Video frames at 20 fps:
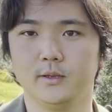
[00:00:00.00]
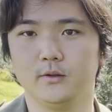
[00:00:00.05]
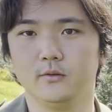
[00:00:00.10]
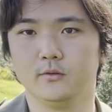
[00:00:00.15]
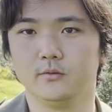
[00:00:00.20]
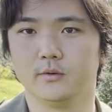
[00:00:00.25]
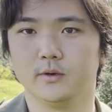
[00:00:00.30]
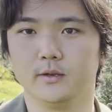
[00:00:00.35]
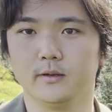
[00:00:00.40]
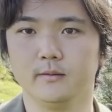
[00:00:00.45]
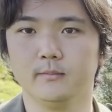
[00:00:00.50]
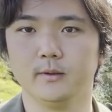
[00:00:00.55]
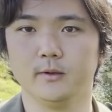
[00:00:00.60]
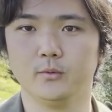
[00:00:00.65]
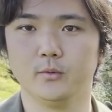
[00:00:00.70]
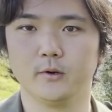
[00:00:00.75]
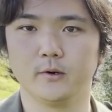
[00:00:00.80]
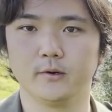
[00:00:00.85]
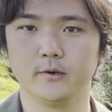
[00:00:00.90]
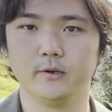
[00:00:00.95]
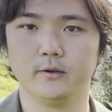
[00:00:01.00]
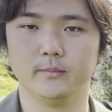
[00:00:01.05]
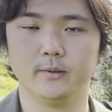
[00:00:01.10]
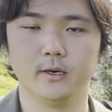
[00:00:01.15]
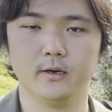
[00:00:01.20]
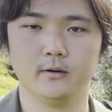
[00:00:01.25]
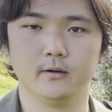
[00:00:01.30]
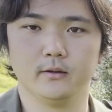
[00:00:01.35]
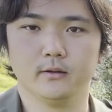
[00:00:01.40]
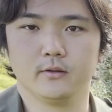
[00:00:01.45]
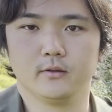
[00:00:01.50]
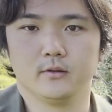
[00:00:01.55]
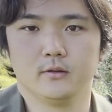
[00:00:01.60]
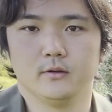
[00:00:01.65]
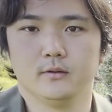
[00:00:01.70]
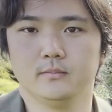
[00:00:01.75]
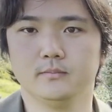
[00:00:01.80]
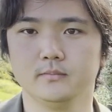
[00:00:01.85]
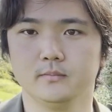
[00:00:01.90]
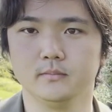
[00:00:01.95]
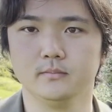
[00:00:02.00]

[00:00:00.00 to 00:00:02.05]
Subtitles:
to really be worried about it, so